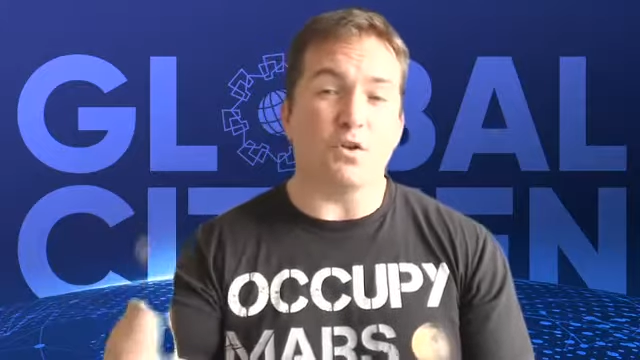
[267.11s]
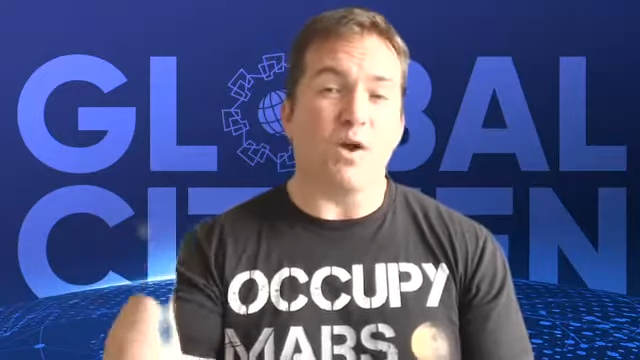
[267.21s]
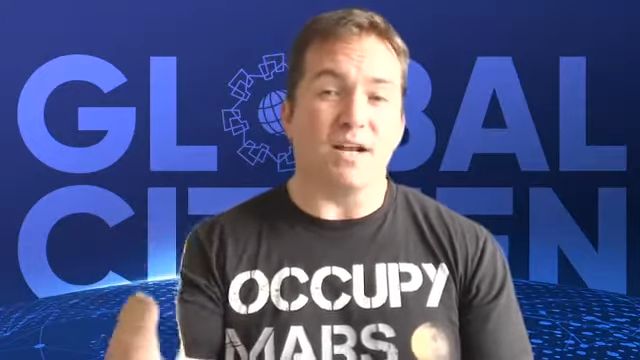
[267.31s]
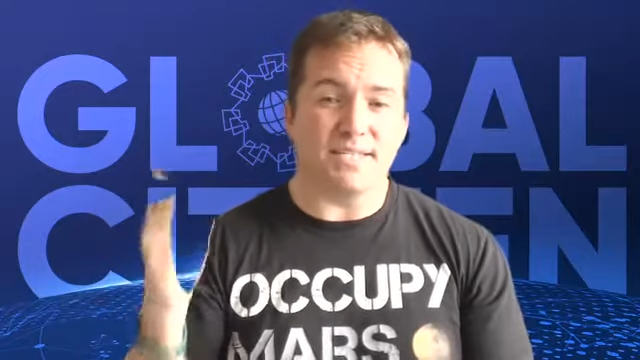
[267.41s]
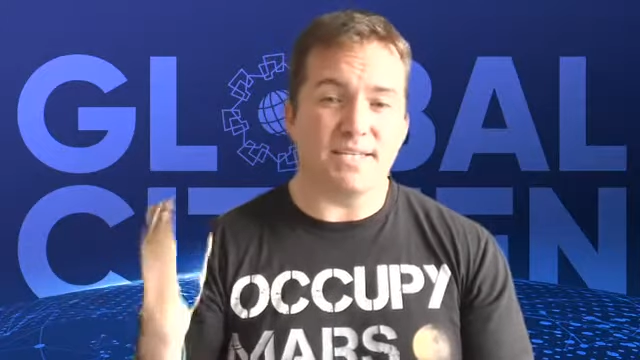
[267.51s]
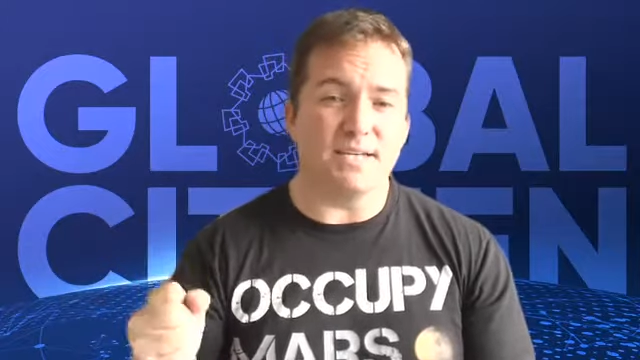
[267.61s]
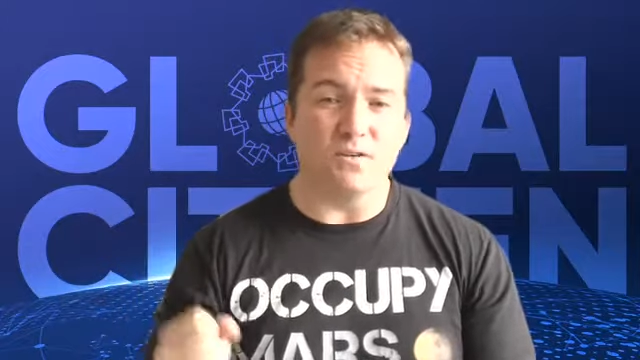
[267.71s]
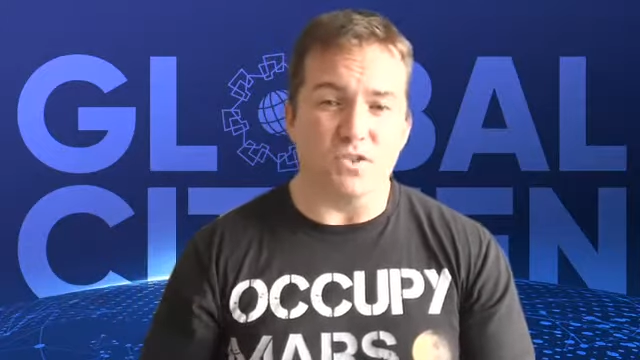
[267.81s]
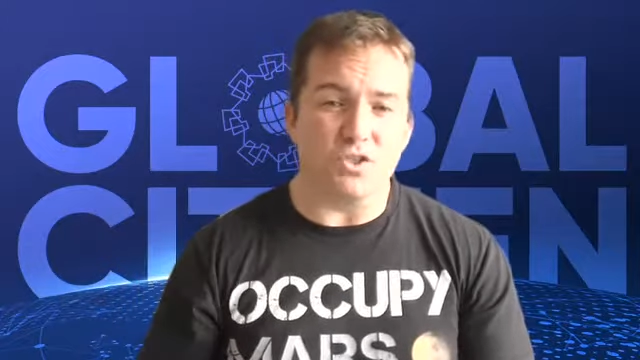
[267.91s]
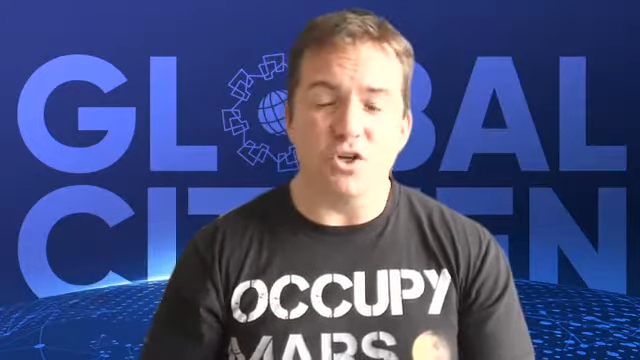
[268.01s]
the right
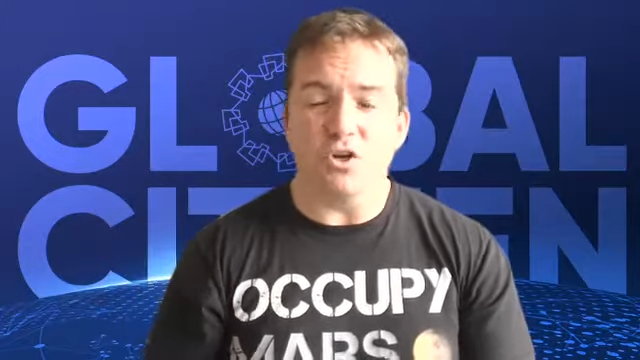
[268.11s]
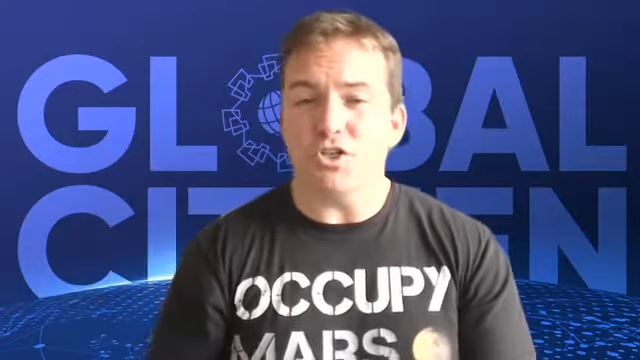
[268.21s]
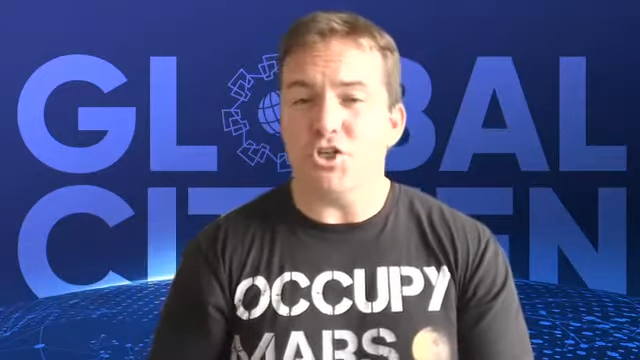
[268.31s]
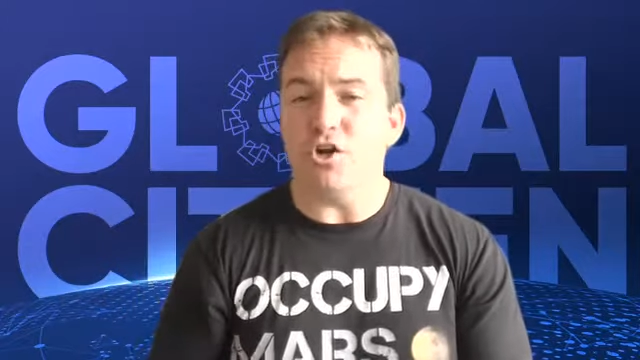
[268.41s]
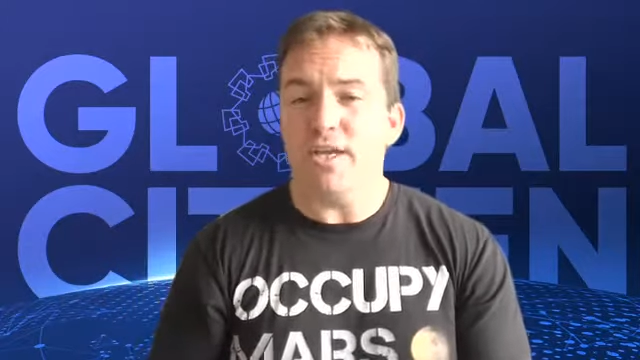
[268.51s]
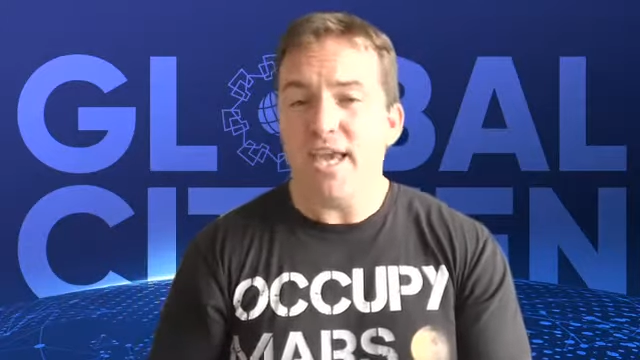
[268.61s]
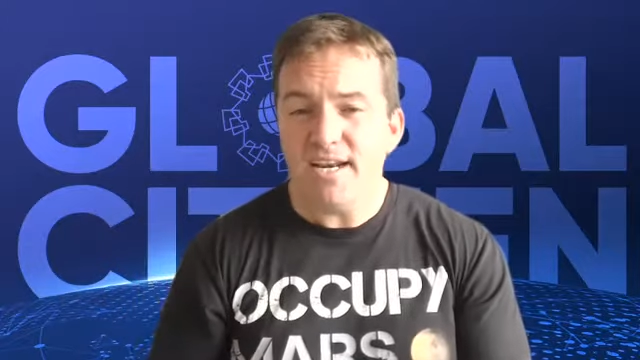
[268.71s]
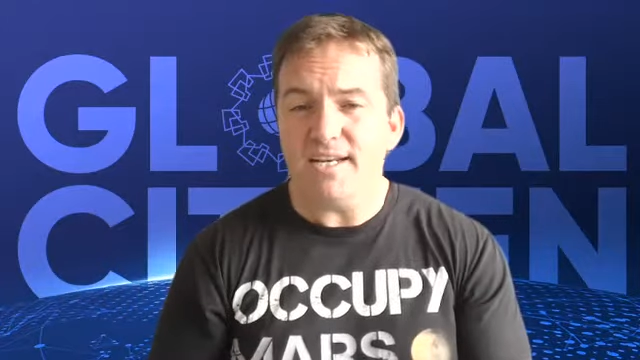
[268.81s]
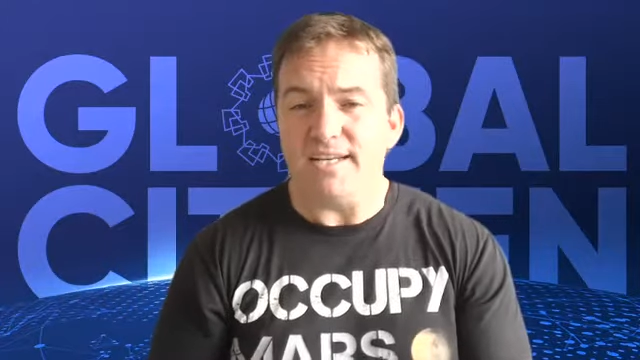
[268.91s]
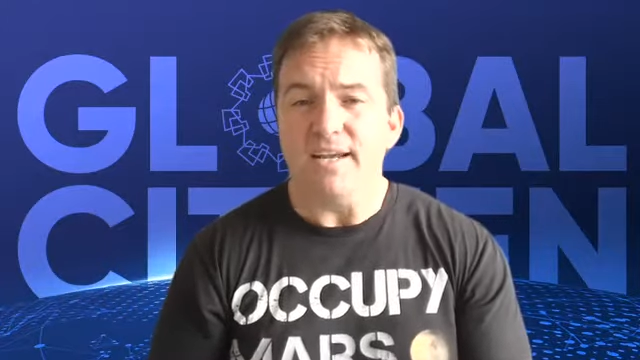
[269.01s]
skills, do you know that Joe
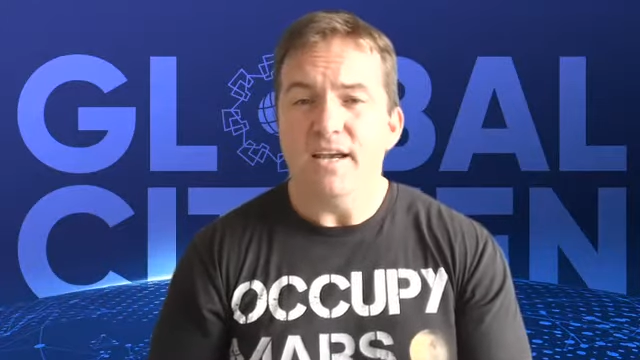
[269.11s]
Kennedy